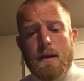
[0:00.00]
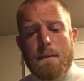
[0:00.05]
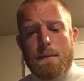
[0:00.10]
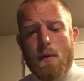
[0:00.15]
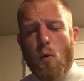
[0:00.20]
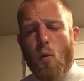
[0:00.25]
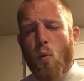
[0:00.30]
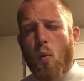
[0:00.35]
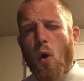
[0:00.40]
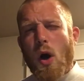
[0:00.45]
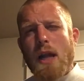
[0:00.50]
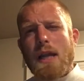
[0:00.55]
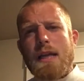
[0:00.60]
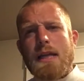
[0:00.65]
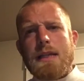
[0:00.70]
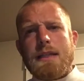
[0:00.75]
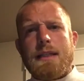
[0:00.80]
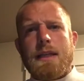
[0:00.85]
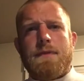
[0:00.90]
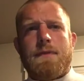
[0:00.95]
But what
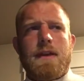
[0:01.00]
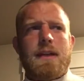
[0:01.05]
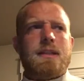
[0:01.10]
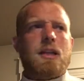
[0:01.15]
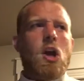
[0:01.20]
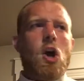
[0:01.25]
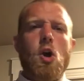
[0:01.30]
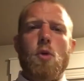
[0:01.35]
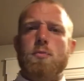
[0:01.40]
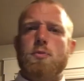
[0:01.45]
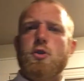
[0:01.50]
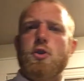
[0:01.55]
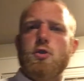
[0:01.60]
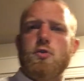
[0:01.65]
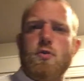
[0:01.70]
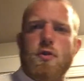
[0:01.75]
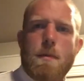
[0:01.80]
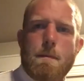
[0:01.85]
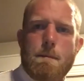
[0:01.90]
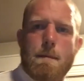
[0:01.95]
is it that's helped
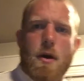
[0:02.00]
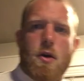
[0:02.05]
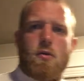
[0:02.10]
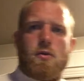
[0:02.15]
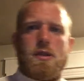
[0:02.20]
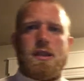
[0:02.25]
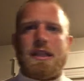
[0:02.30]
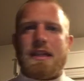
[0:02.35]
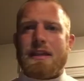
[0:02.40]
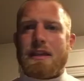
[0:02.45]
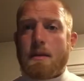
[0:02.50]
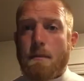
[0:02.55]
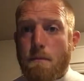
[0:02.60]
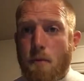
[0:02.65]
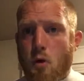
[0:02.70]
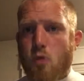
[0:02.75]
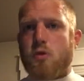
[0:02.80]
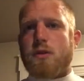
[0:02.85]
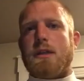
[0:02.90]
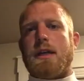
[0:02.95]
you the most get the
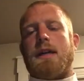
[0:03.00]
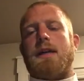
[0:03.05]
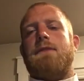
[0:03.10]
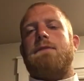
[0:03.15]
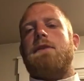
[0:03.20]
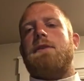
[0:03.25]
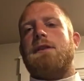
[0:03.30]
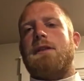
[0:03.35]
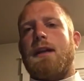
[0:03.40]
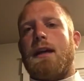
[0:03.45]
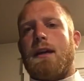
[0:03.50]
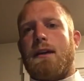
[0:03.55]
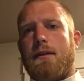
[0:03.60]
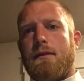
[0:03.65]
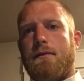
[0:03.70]
most out of your day?